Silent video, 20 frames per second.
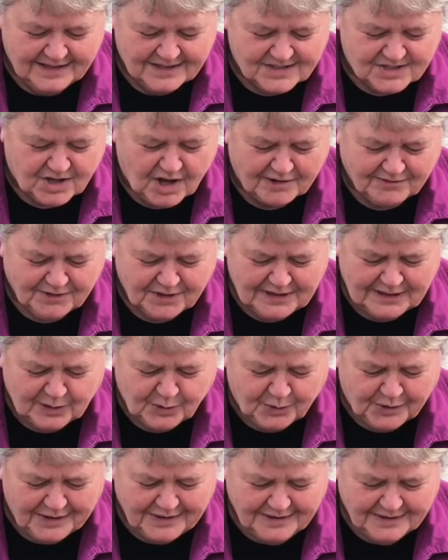sovereign
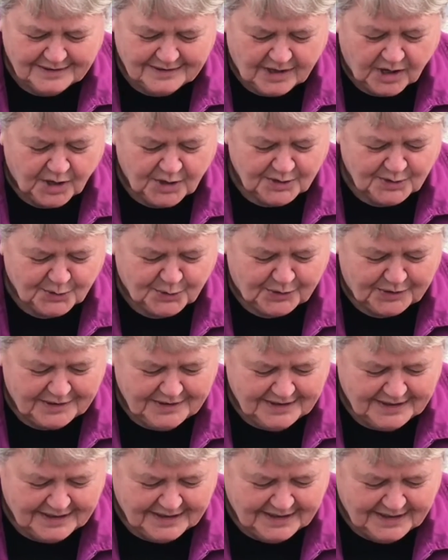Lord, our Lord,